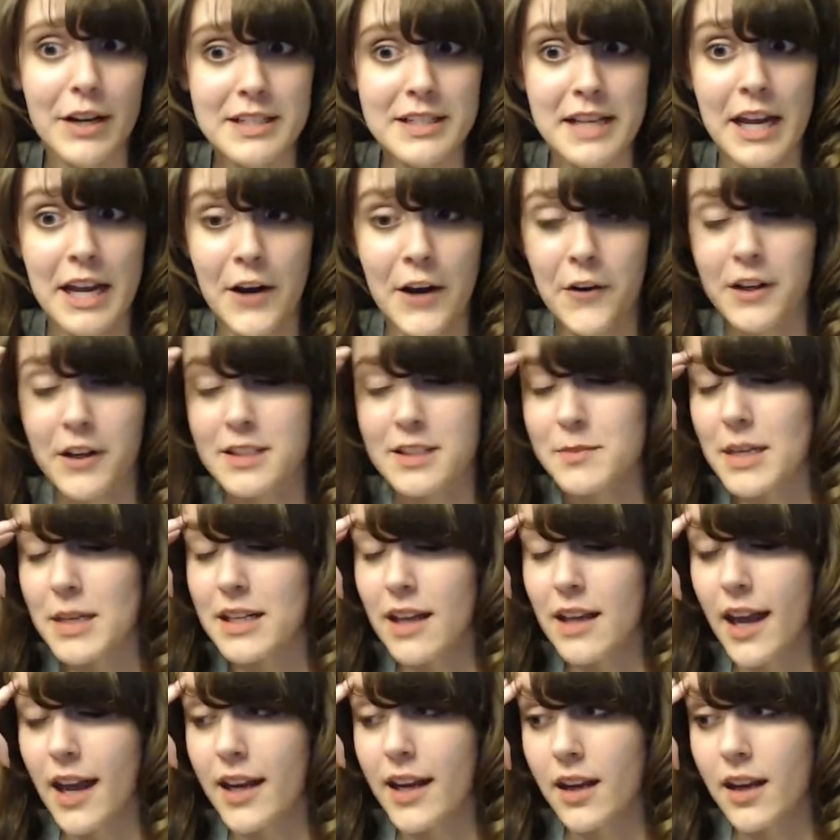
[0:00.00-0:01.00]
tired, it's
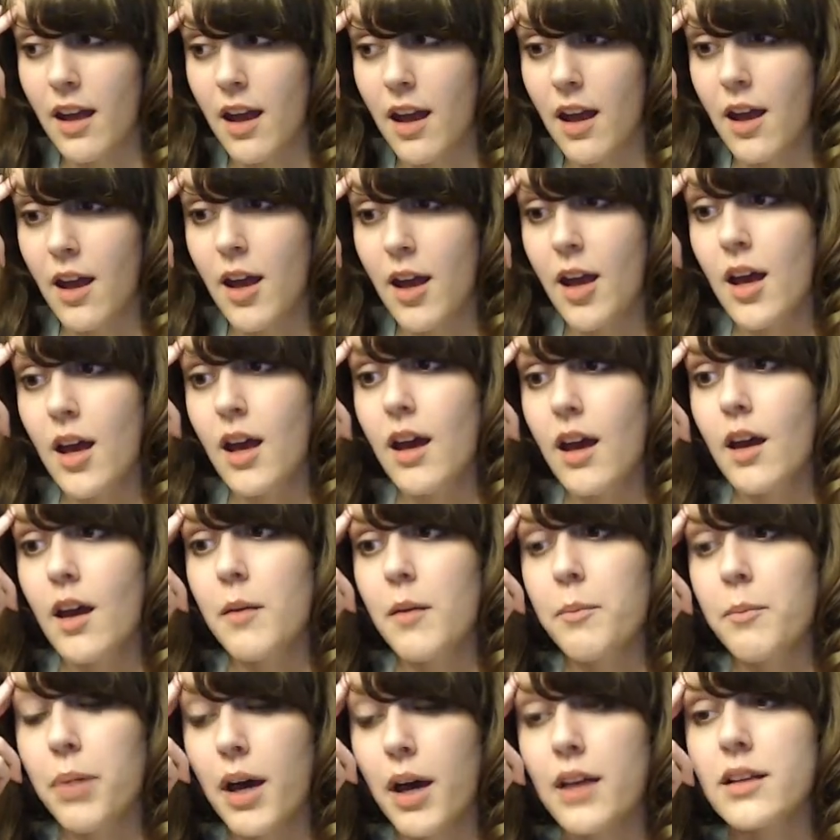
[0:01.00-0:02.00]
midnight.
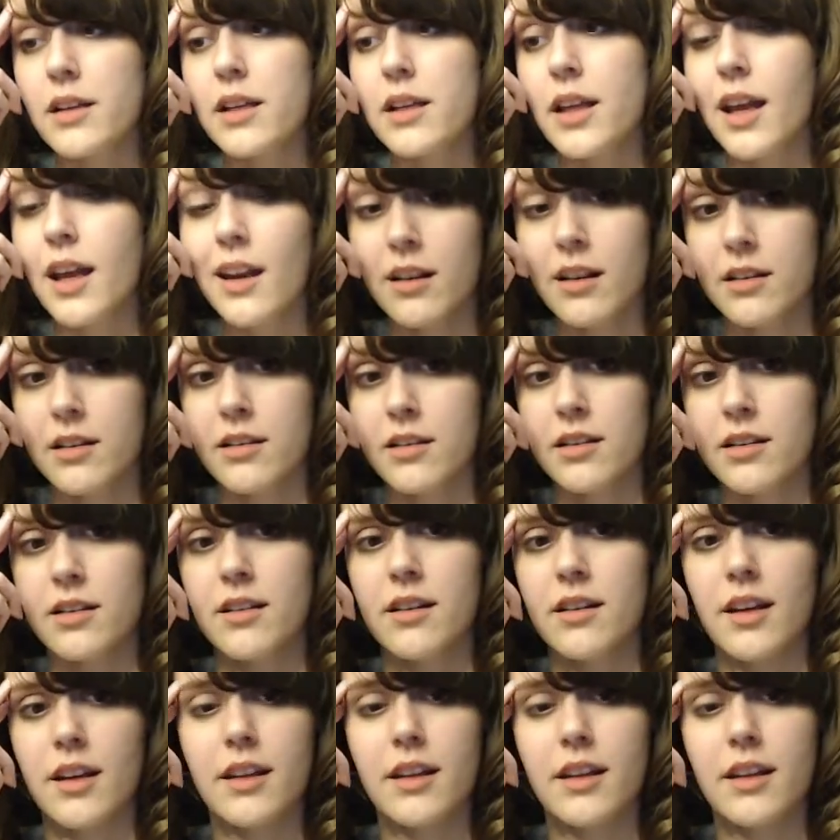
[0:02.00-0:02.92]
But yeah, I